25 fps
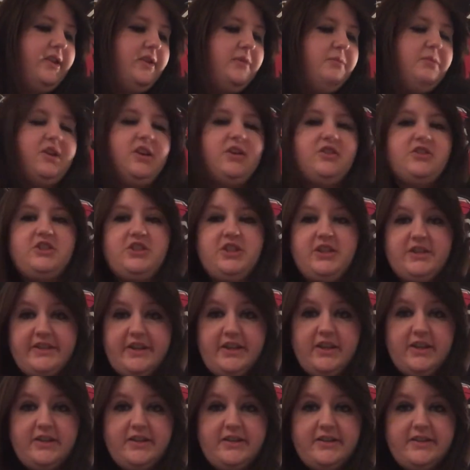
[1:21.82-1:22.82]
because she has
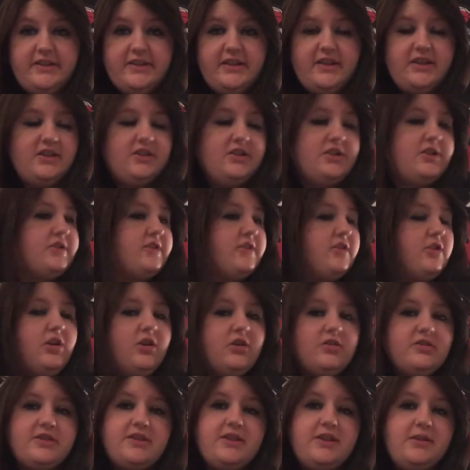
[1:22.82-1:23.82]
kids and she's
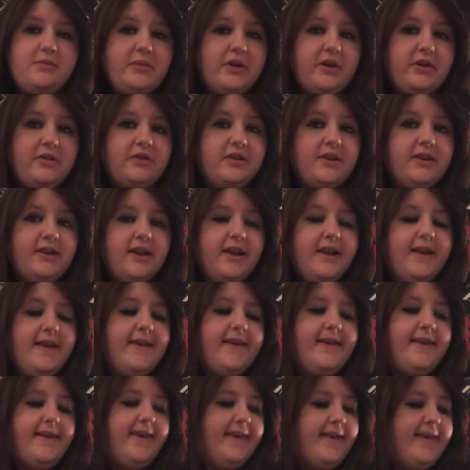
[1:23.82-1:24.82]
constantly moaning
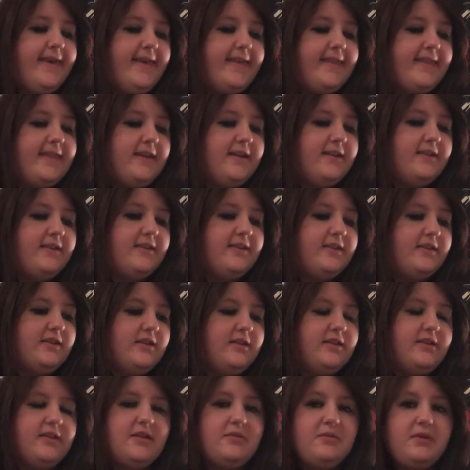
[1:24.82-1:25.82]

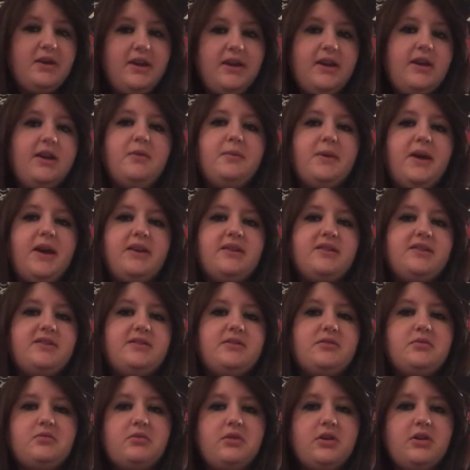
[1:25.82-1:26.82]
that they're making a
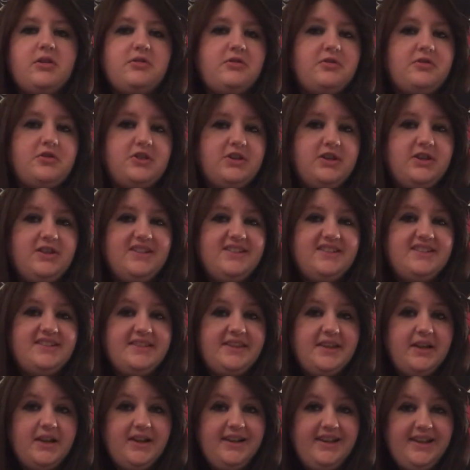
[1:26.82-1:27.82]
mess, although she is
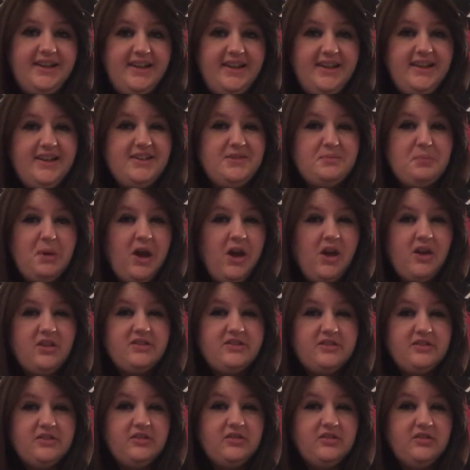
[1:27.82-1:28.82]
the cleanest
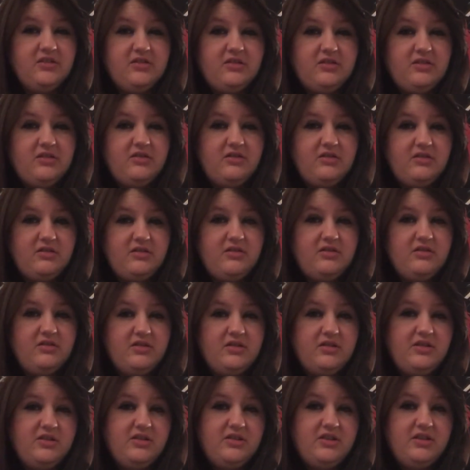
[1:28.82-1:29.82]
person
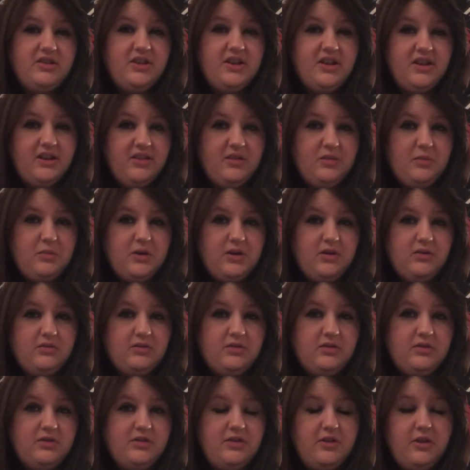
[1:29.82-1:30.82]
in the world.
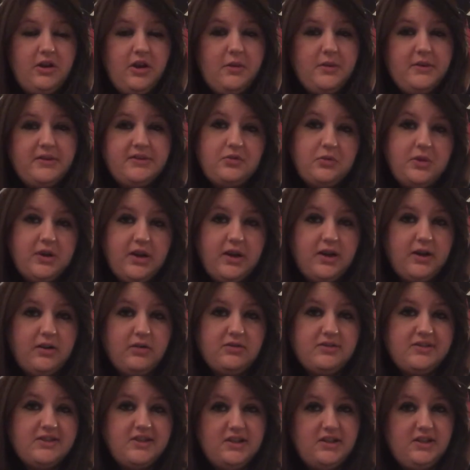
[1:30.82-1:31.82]
You go into her
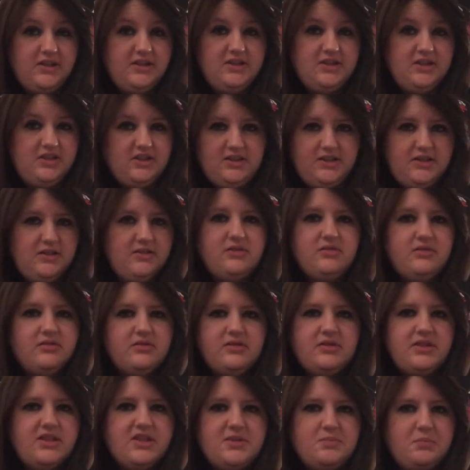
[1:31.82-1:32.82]
house and it's just
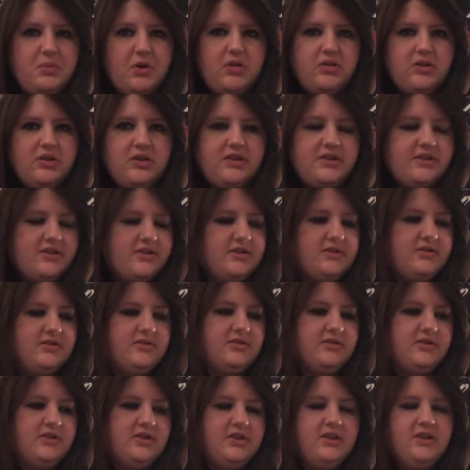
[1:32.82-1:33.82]
spotless.
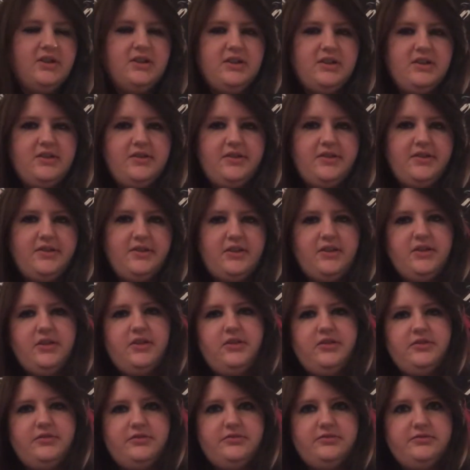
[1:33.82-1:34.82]
So
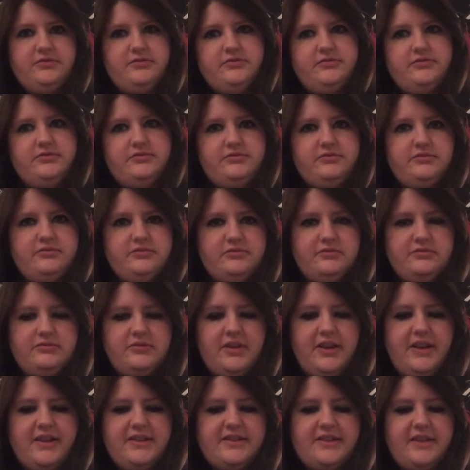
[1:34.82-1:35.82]

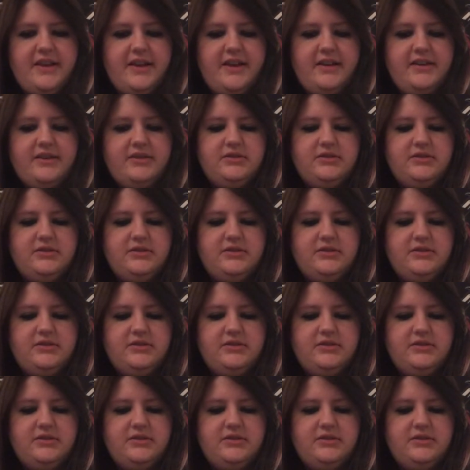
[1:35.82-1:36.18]
there's that.